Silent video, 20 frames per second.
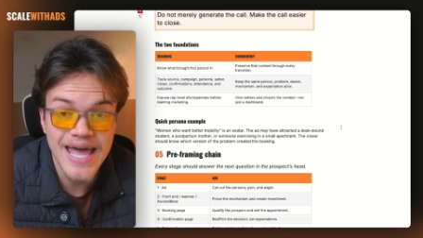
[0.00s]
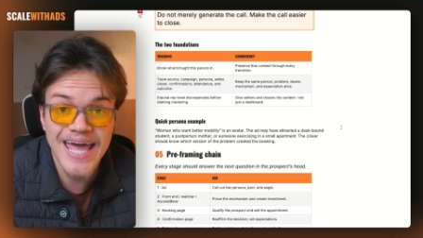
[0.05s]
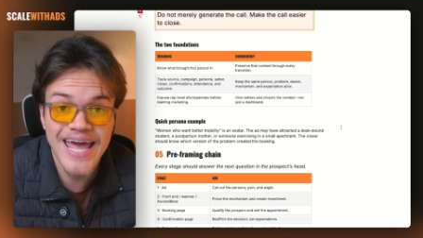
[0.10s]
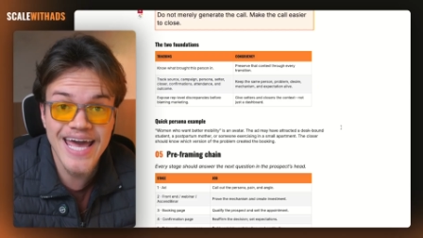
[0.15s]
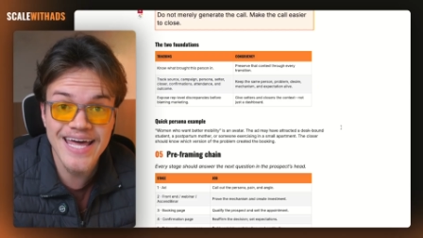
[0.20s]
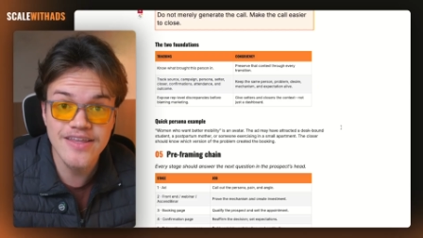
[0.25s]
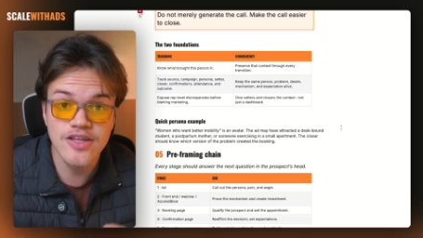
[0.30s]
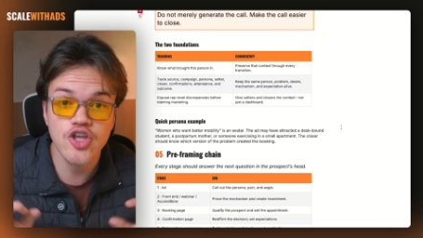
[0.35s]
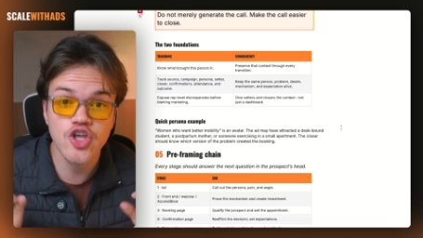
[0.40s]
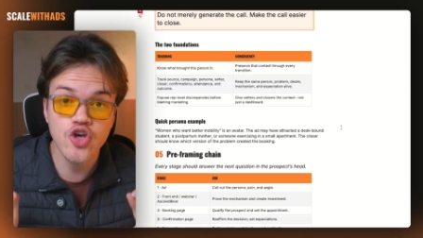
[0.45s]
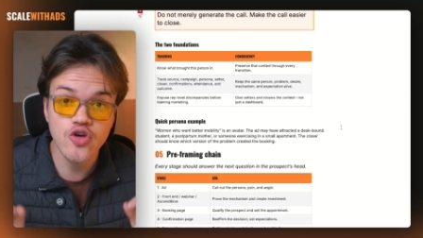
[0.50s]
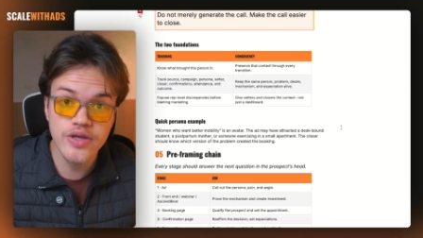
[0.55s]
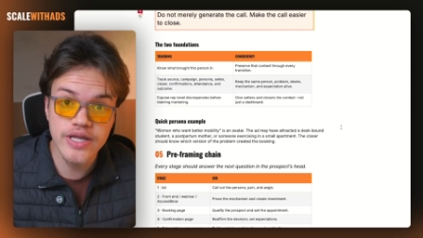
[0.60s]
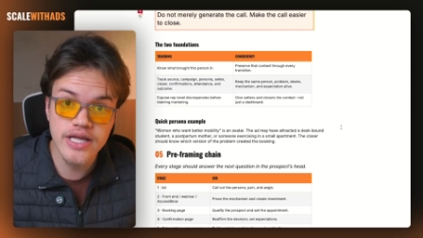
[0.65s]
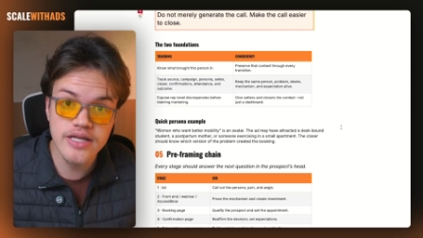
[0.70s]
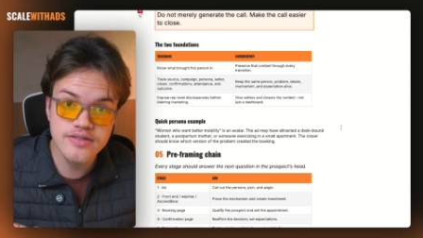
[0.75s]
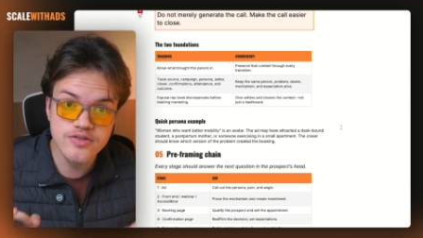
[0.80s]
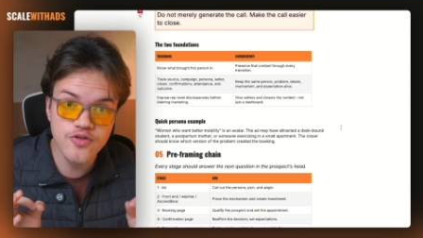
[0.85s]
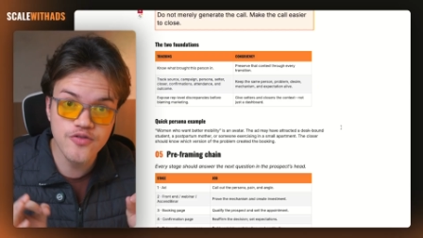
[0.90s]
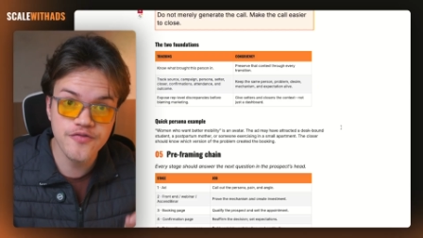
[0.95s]
and you
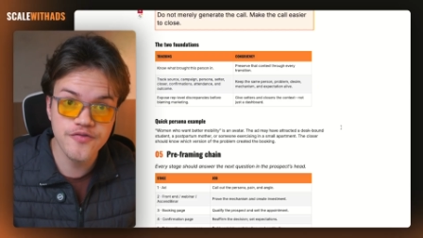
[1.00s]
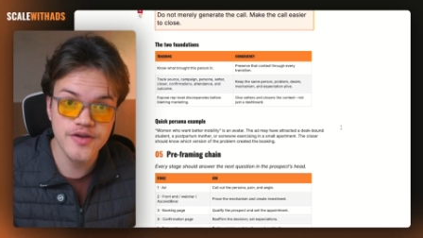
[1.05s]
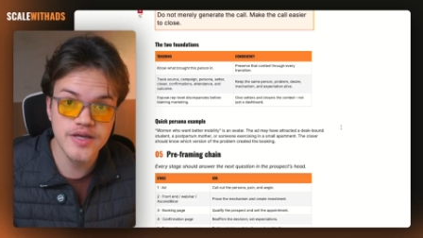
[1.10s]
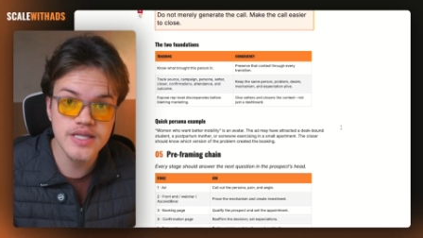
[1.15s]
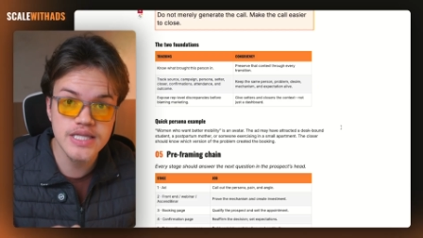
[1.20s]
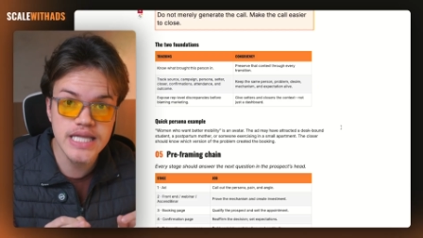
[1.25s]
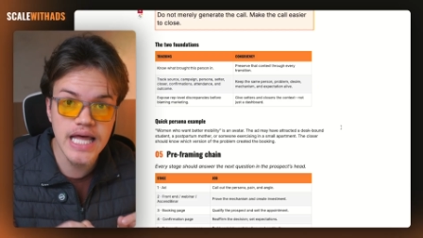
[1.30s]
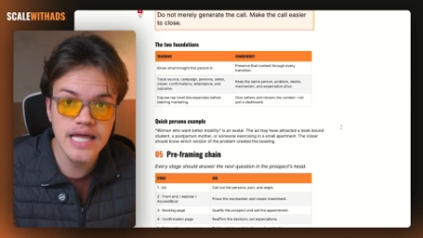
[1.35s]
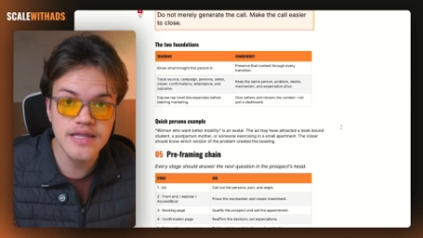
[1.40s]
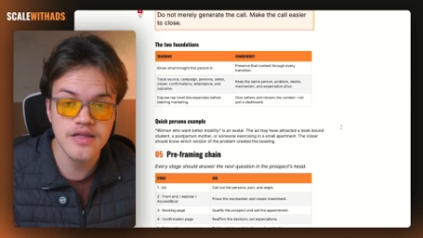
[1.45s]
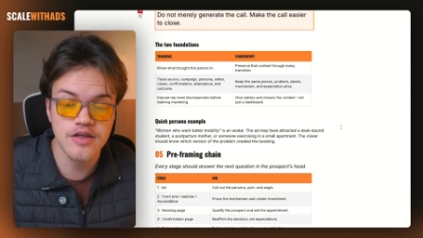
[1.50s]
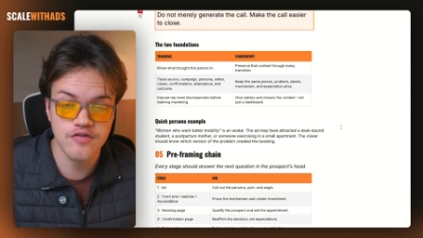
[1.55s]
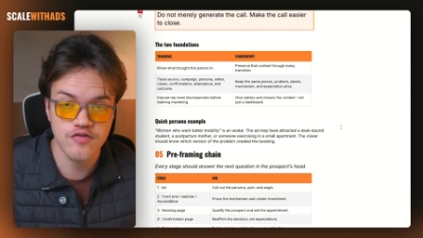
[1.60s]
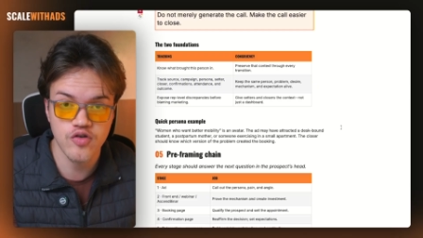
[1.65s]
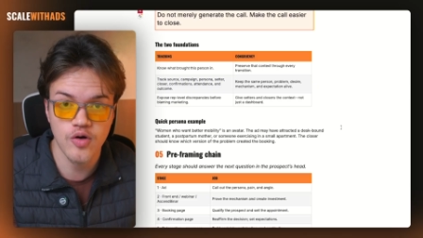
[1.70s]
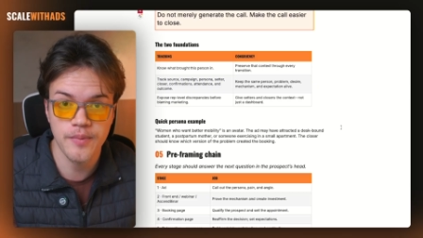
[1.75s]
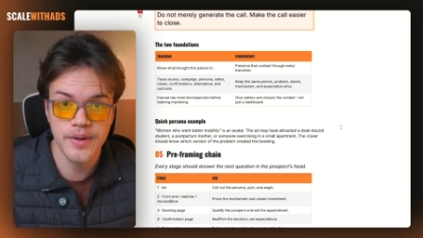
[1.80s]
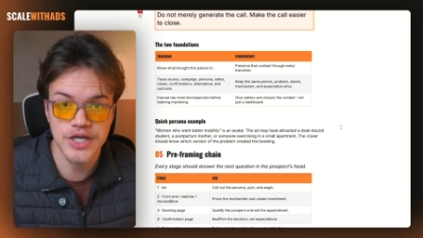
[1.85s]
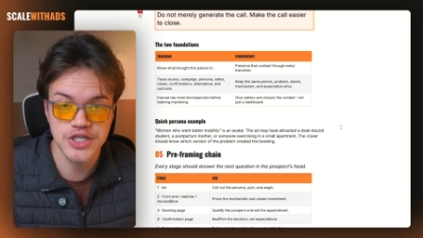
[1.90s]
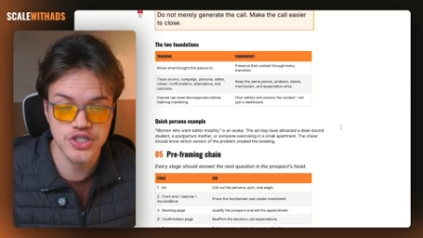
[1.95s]
need to feed that
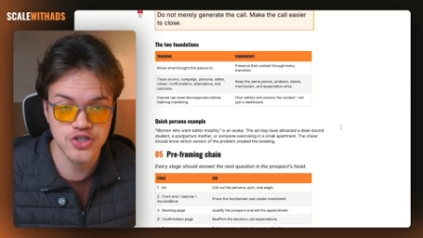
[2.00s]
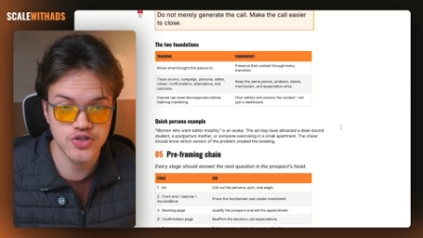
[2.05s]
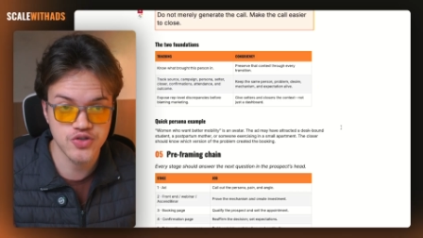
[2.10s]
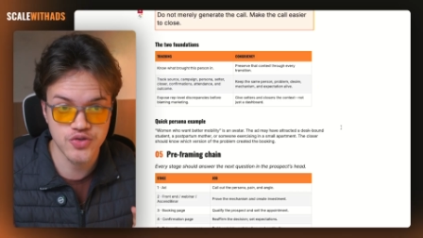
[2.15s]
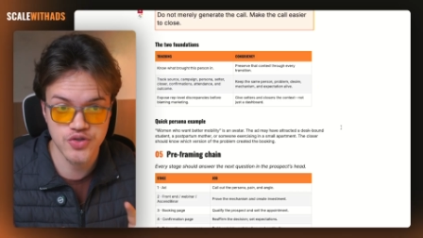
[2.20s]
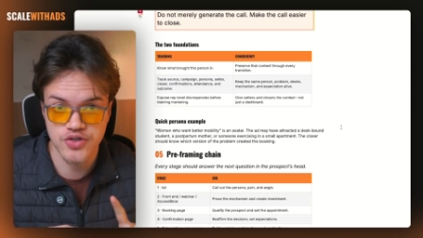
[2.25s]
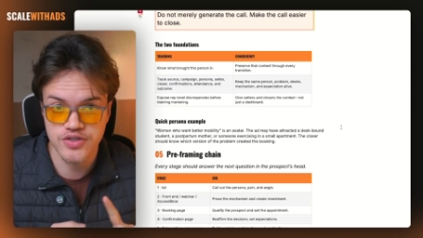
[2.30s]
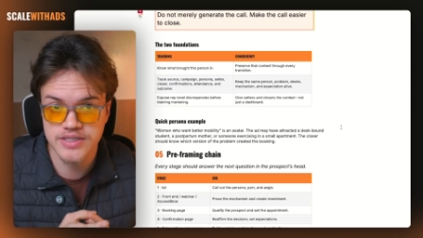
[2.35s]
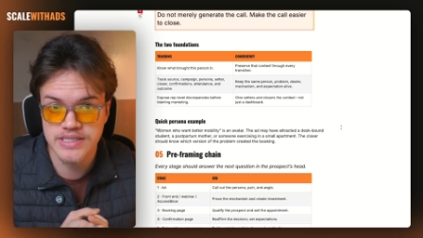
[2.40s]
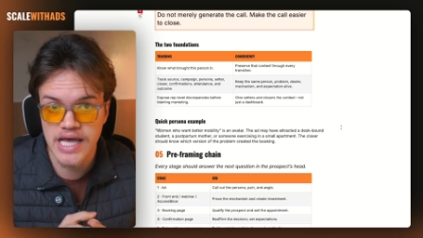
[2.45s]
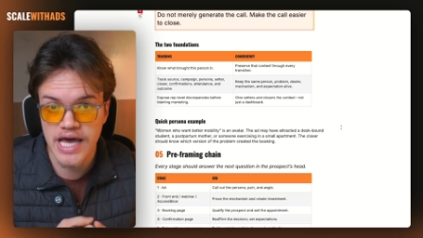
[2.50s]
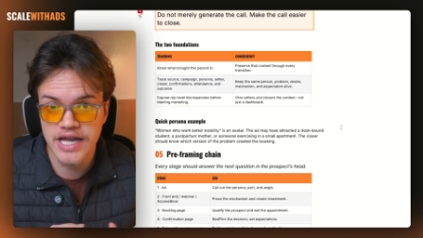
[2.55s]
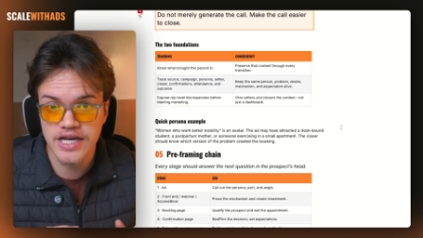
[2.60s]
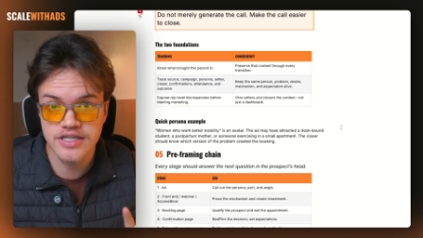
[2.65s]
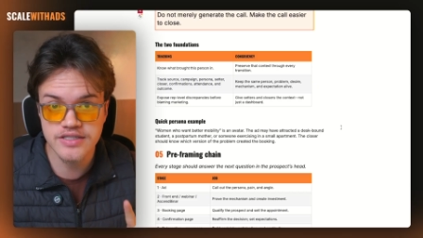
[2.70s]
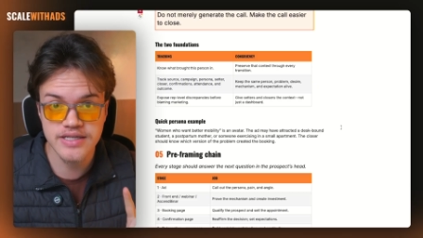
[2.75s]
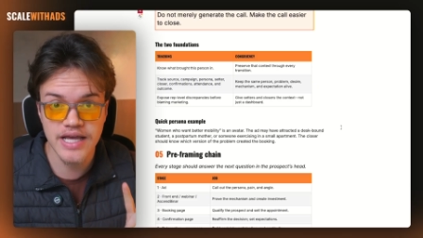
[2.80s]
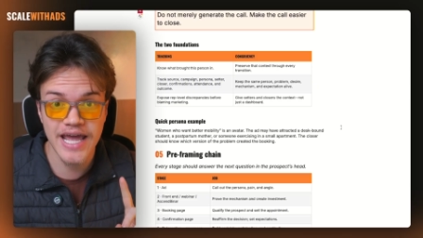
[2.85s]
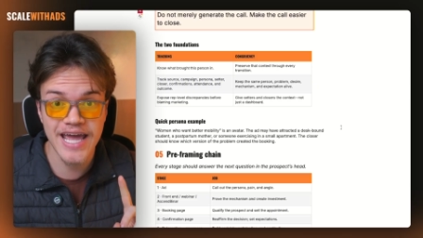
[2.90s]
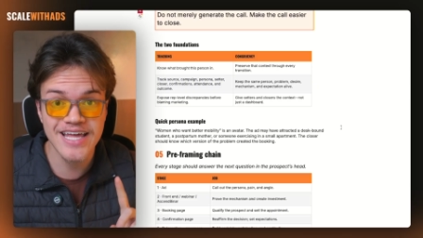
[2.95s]
information to your
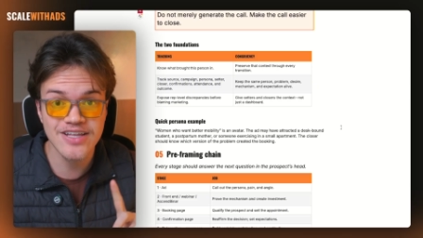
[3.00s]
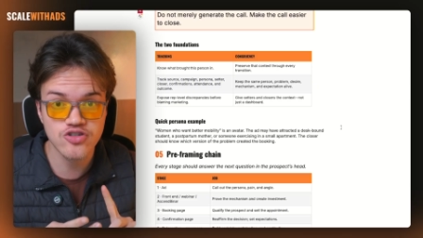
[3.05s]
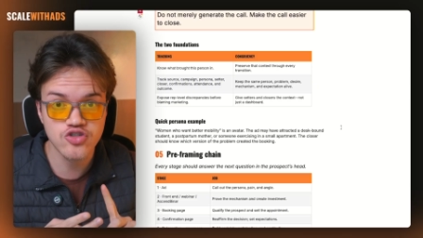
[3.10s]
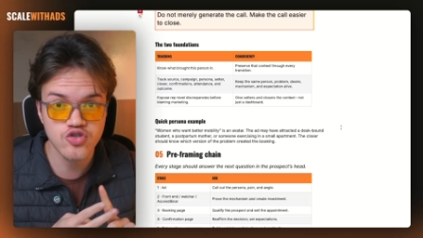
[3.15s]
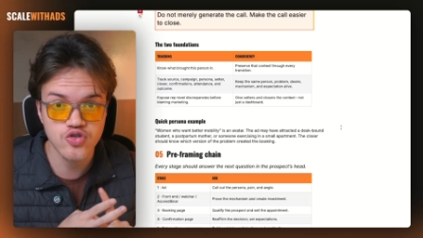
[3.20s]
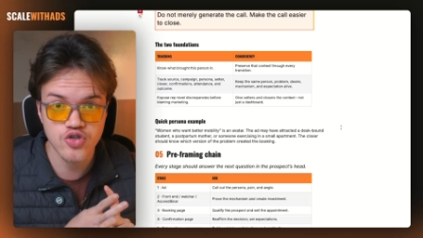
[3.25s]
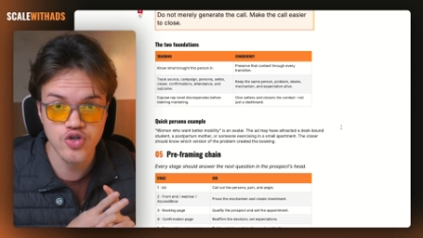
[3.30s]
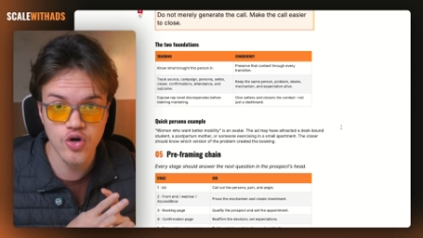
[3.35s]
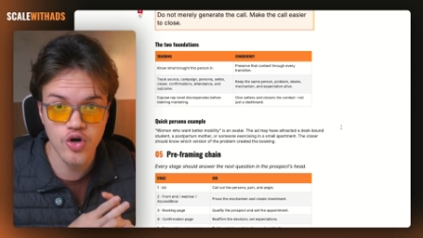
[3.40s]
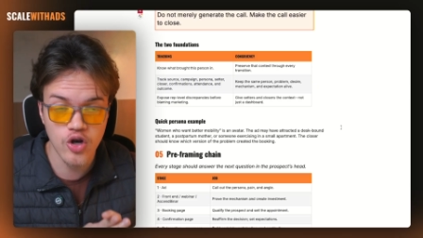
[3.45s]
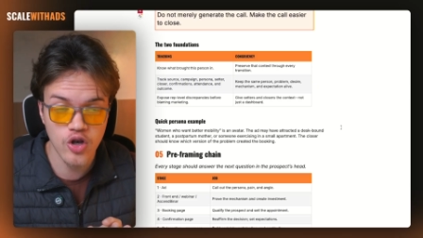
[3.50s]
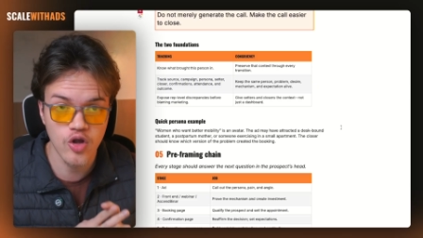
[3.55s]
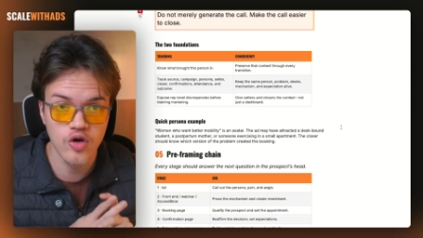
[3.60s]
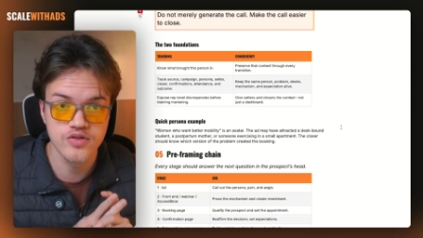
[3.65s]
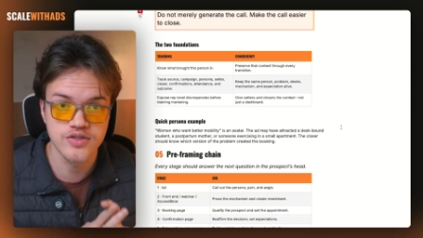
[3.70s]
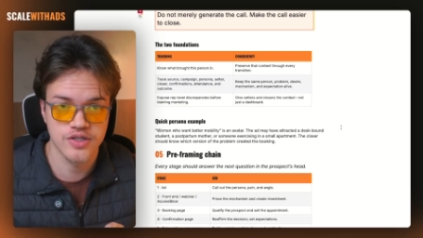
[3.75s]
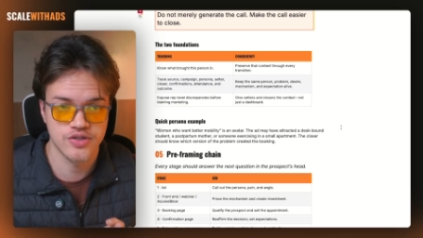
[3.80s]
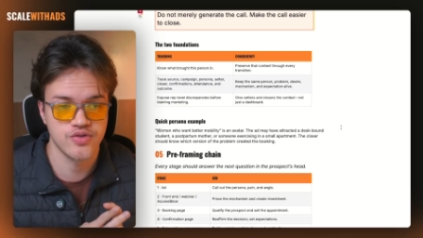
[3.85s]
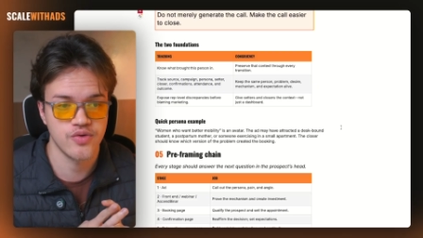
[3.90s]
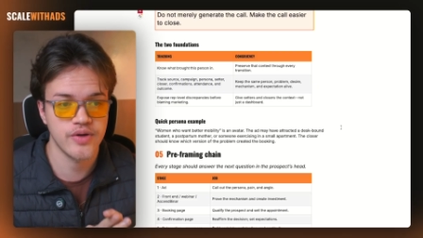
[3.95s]
setters and to your closers,